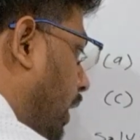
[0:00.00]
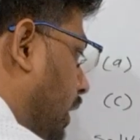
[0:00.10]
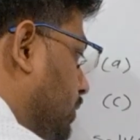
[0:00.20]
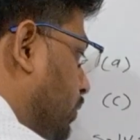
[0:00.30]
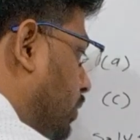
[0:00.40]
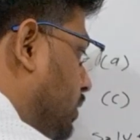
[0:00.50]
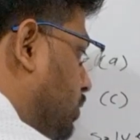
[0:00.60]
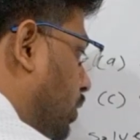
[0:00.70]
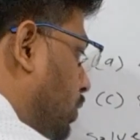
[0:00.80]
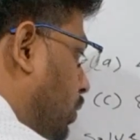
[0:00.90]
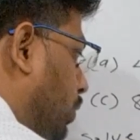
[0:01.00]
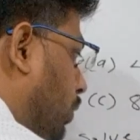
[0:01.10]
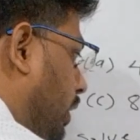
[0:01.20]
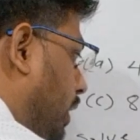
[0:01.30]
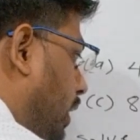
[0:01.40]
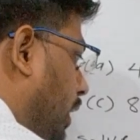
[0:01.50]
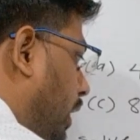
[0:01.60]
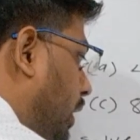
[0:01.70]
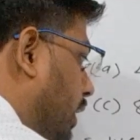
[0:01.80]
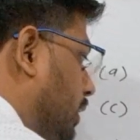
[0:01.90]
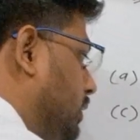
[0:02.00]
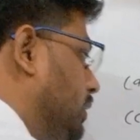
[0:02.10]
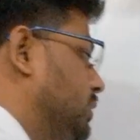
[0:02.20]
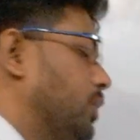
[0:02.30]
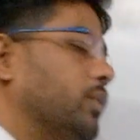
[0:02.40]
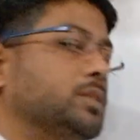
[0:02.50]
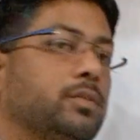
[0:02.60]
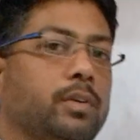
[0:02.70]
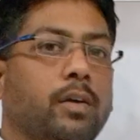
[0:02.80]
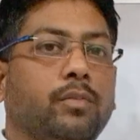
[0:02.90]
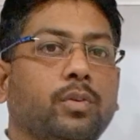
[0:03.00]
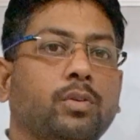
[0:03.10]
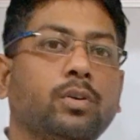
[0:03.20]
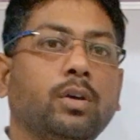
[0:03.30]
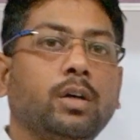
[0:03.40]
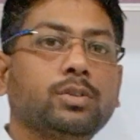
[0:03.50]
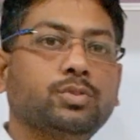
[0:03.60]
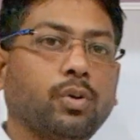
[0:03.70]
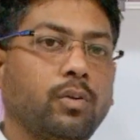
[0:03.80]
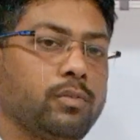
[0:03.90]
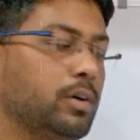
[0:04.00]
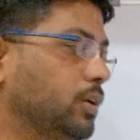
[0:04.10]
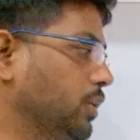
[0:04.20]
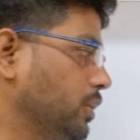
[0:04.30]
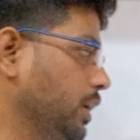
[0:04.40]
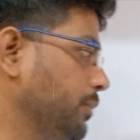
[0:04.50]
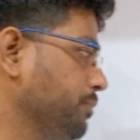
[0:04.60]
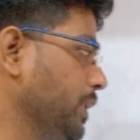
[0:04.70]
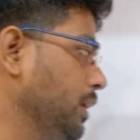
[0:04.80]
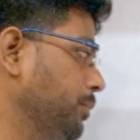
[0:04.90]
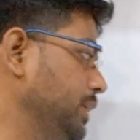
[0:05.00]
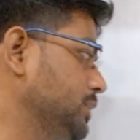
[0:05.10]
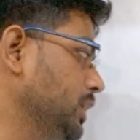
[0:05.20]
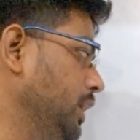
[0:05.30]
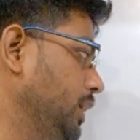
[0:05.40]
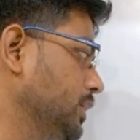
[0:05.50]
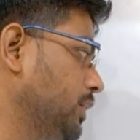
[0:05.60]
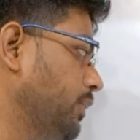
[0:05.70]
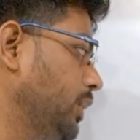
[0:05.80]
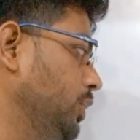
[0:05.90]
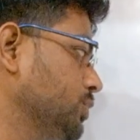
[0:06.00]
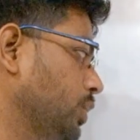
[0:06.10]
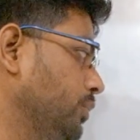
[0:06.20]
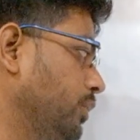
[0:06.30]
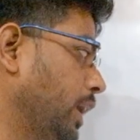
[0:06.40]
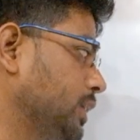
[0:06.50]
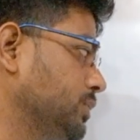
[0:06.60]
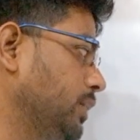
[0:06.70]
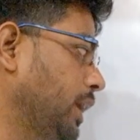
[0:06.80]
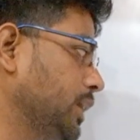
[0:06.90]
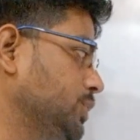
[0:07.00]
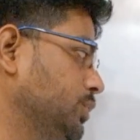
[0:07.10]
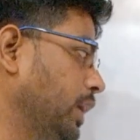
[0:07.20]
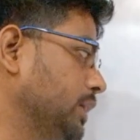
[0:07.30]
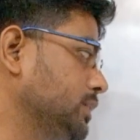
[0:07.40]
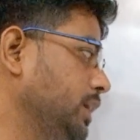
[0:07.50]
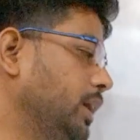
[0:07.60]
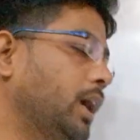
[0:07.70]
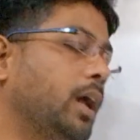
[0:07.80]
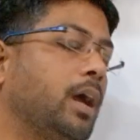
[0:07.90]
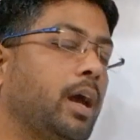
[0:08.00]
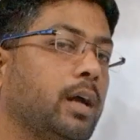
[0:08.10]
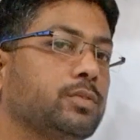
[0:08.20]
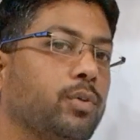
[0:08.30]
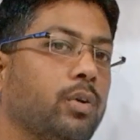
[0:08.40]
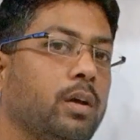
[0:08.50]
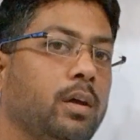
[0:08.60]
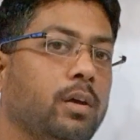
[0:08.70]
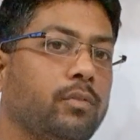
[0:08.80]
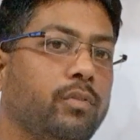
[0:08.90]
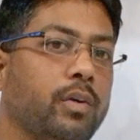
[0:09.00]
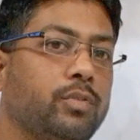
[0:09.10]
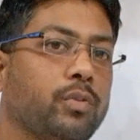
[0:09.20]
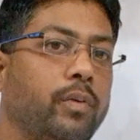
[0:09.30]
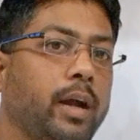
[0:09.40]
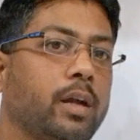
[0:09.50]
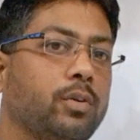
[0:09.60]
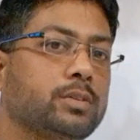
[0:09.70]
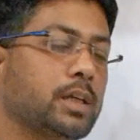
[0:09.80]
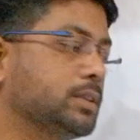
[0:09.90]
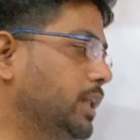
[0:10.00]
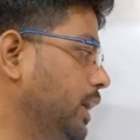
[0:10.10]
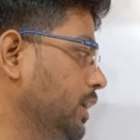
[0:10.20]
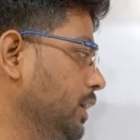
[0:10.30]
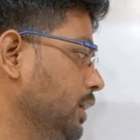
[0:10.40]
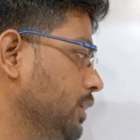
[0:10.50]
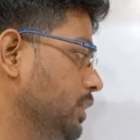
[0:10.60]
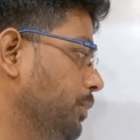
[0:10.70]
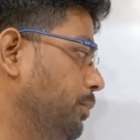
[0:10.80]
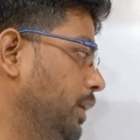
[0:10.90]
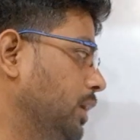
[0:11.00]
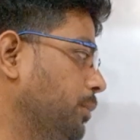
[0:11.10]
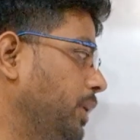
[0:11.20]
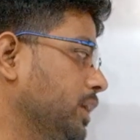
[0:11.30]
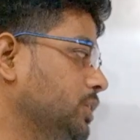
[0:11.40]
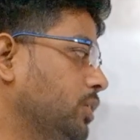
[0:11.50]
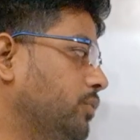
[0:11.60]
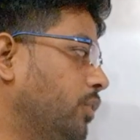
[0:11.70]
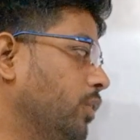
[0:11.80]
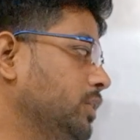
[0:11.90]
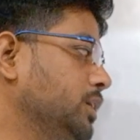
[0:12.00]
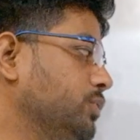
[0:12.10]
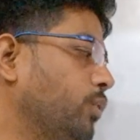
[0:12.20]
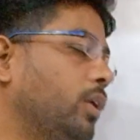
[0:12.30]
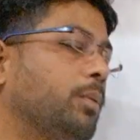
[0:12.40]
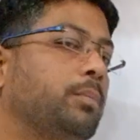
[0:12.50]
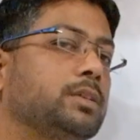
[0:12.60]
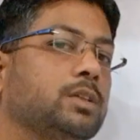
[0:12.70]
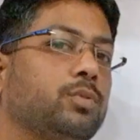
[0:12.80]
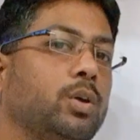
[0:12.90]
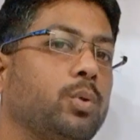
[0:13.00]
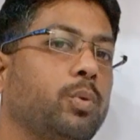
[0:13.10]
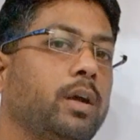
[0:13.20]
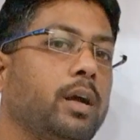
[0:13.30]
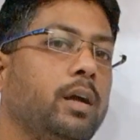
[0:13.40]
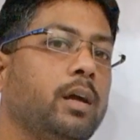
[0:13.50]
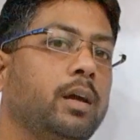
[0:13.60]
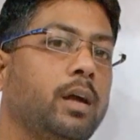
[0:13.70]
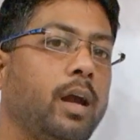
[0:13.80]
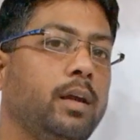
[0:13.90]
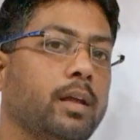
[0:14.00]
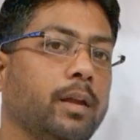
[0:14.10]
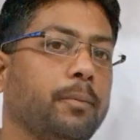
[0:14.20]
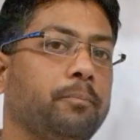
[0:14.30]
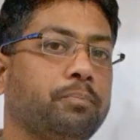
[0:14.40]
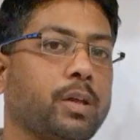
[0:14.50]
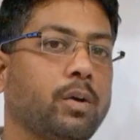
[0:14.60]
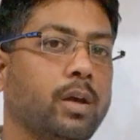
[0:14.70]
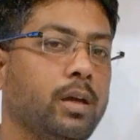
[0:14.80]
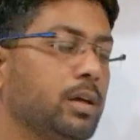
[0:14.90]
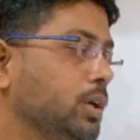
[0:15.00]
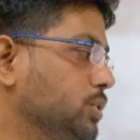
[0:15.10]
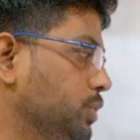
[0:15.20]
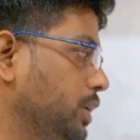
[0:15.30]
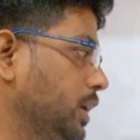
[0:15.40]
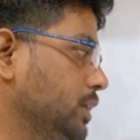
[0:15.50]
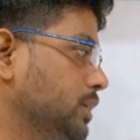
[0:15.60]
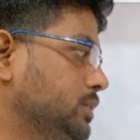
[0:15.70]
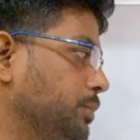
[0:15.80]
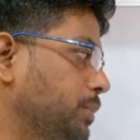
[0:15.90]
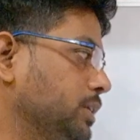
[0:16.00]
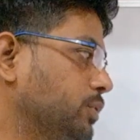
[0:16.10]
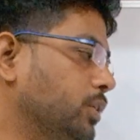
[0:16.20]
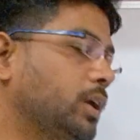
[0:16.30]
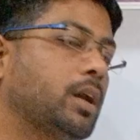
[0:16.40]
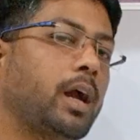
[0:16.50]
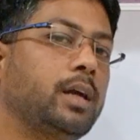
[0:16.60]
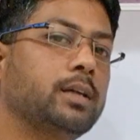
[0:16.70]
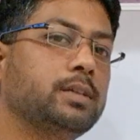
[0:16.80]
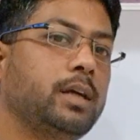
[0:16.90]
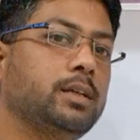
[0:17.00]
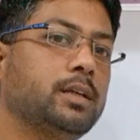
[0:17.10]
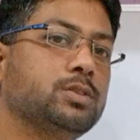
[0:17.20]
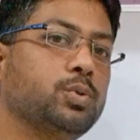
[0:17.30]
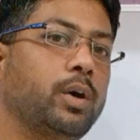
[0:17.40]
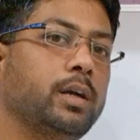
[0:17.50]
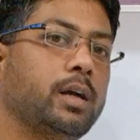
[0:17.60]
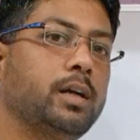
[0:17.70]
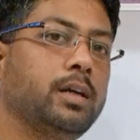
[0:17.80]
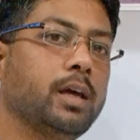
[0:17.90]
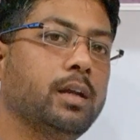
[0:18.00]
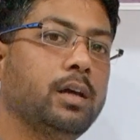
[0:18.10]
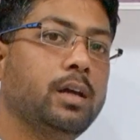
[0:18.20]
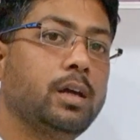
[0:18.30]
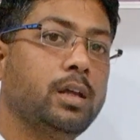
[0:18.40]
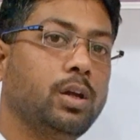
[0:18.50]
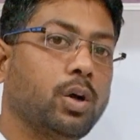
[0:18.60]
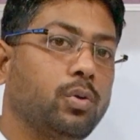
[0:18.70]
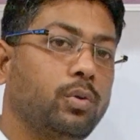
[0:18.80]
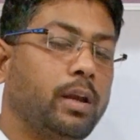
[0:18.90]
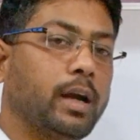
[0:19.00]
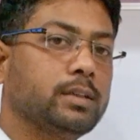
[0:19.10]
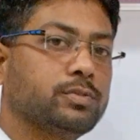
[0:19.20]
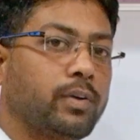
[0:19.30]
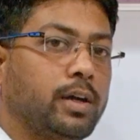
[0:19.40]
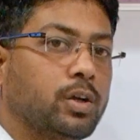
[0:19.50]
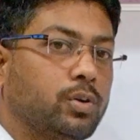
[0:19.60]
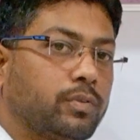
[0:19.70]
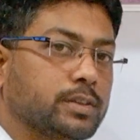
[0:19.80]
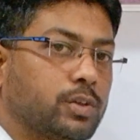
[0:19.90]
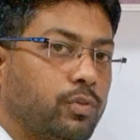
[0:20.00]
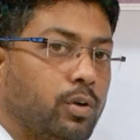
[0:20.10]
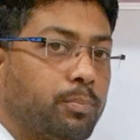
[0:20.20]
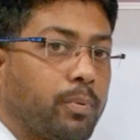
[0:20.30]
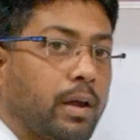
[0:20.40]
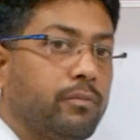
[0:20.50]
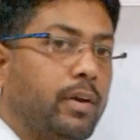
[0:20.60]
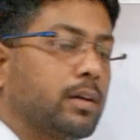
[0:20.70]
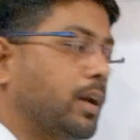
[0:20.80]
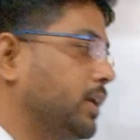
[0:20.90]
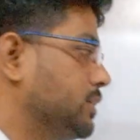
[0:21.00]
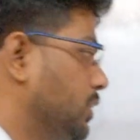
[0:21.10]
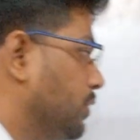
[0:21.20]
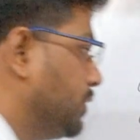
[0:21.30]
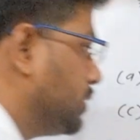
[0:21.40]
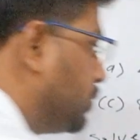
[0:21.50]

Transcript: x4 is equal to 210. This equation we have to solve. Okay, means integer values of x1, x2, x3 and x4 we have to find out such that the multiplication of all these four numbers is what? 210. Okay, so here this number is what? In right hand side there is 210. Now let's find out first of all prime factorization of this